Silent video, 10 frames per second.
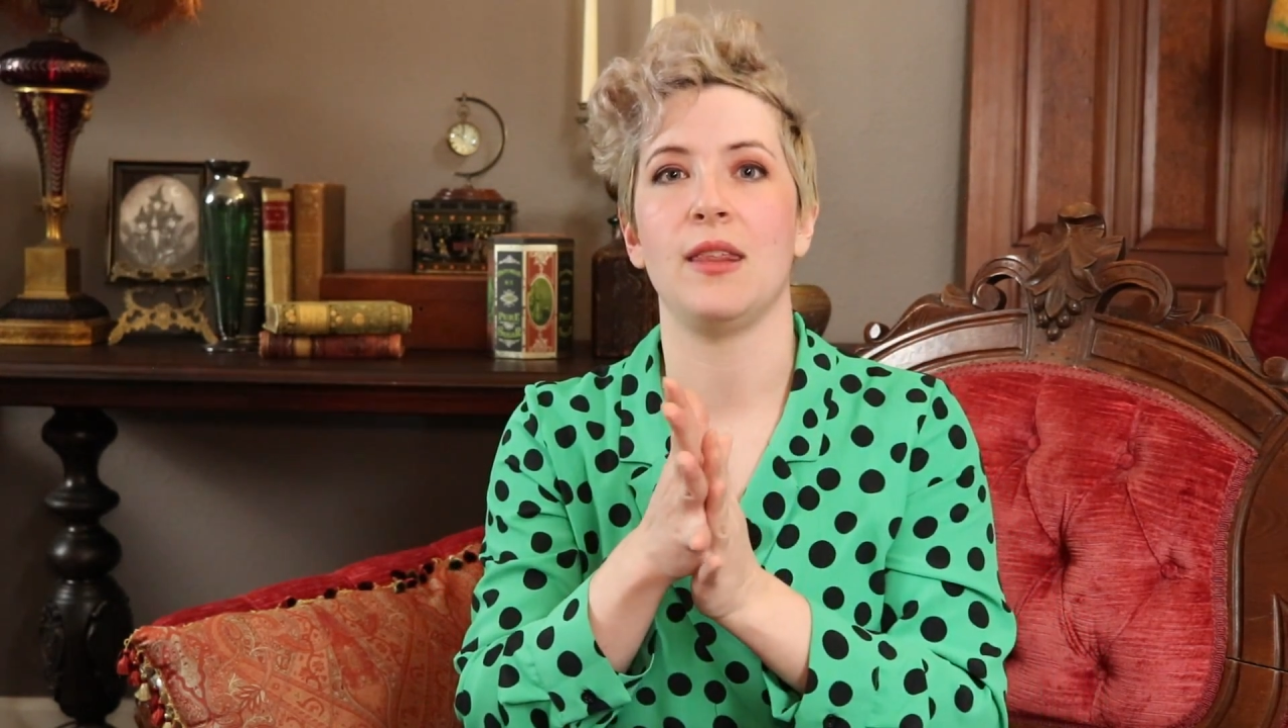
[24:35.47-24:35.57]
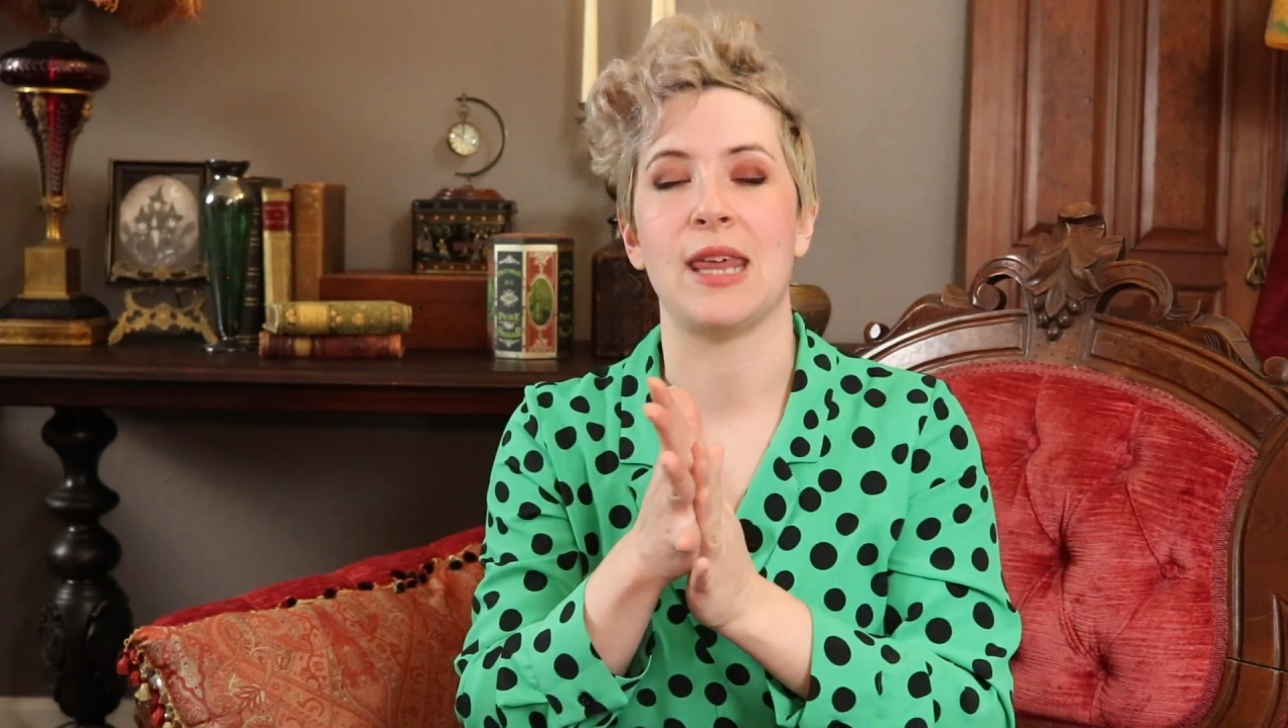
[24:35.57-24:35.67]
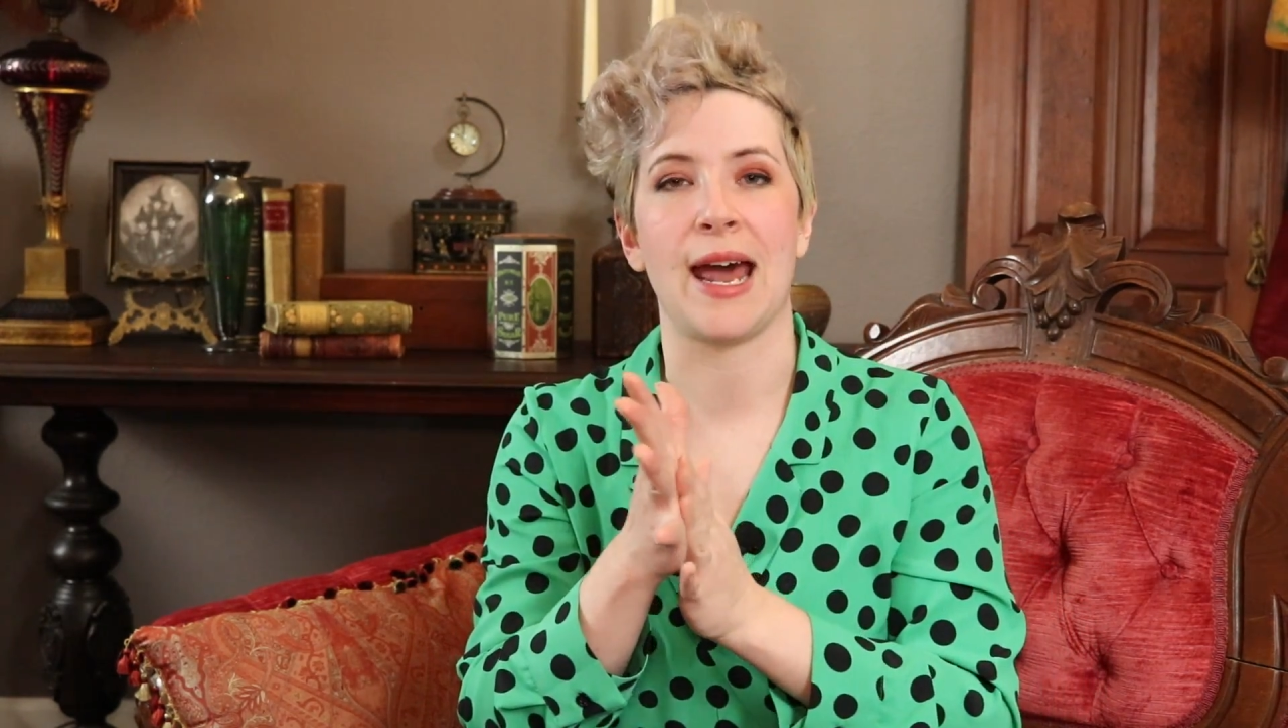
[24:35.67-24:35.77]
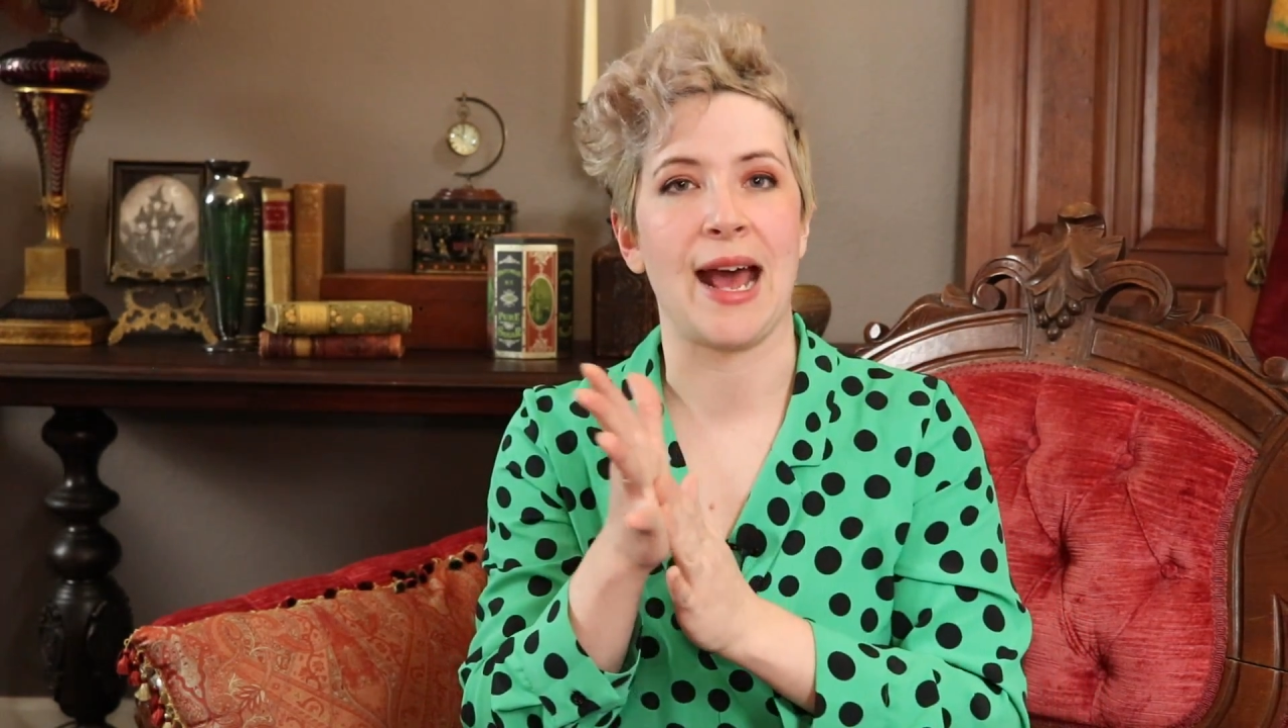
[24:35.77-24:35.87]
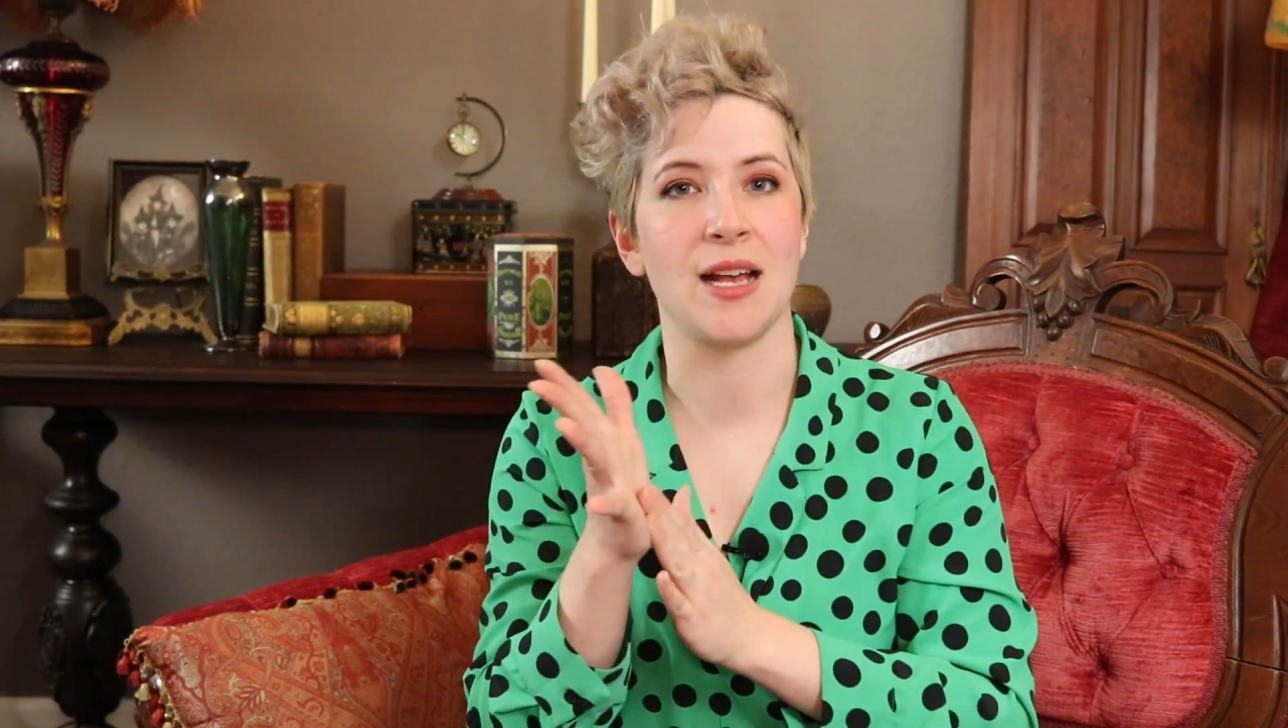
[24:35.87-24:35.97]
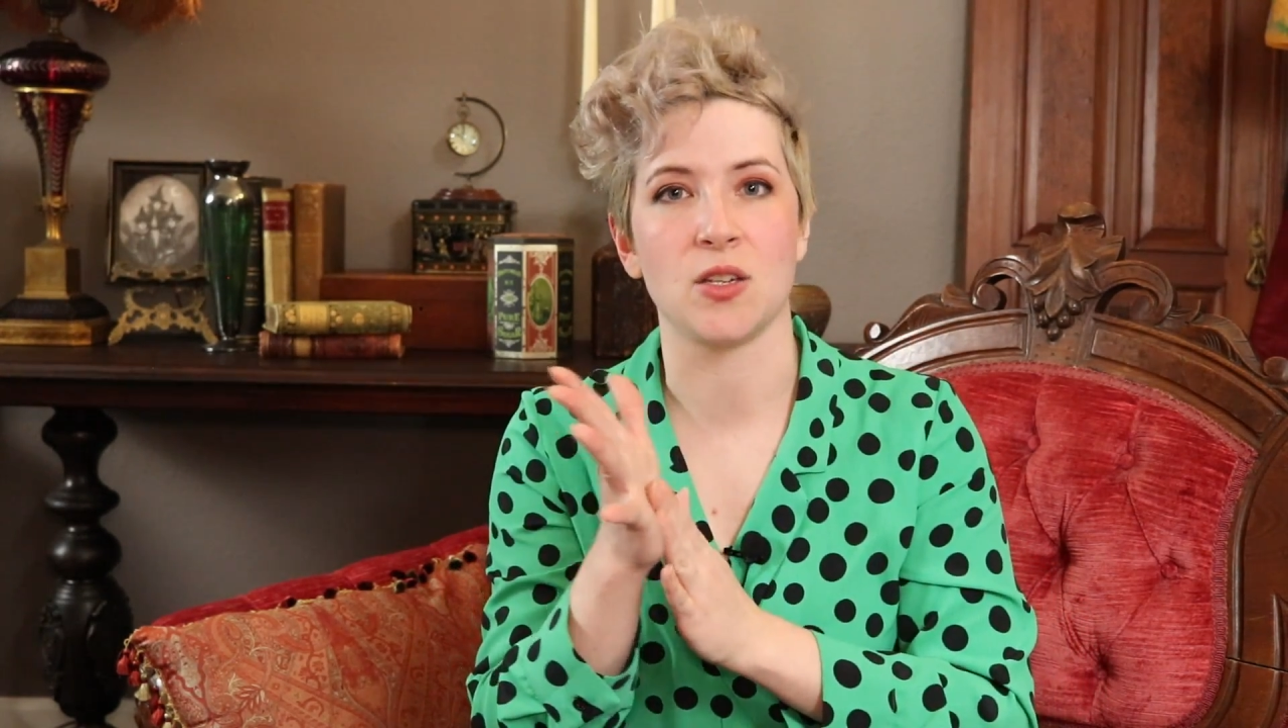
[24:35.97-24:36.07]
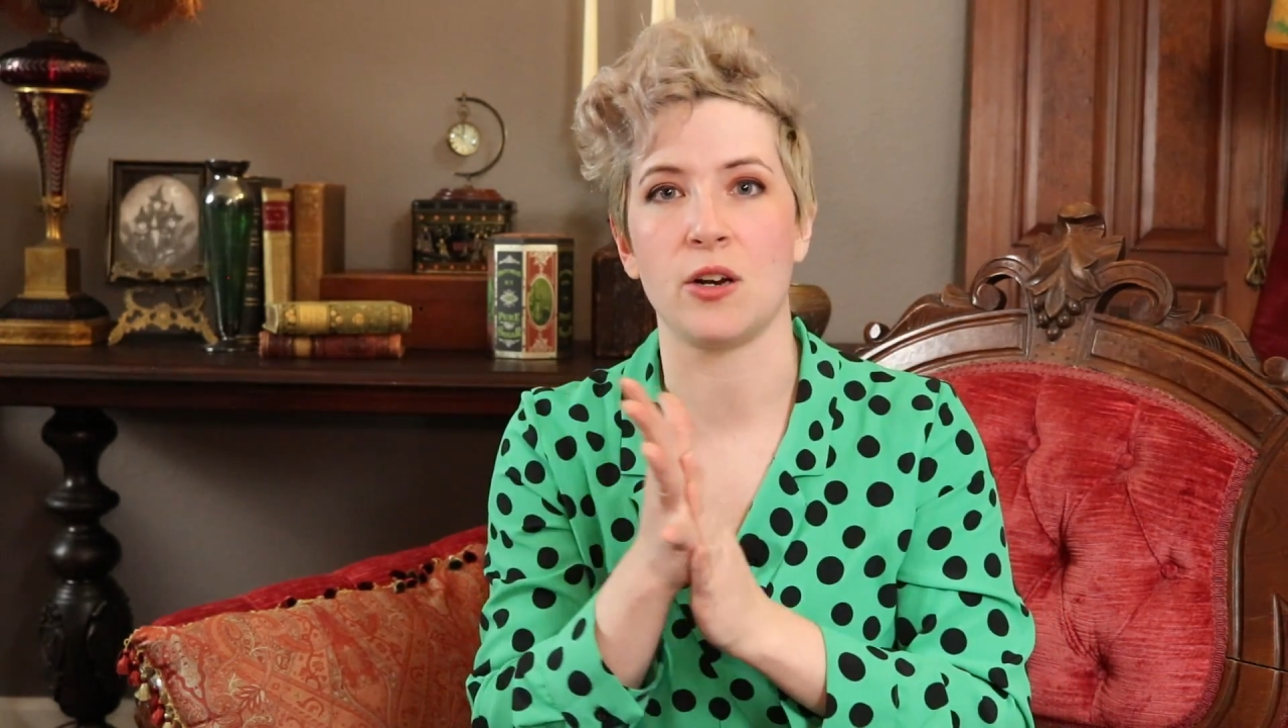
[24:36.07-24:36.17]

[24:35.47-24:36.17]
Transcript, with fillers: that has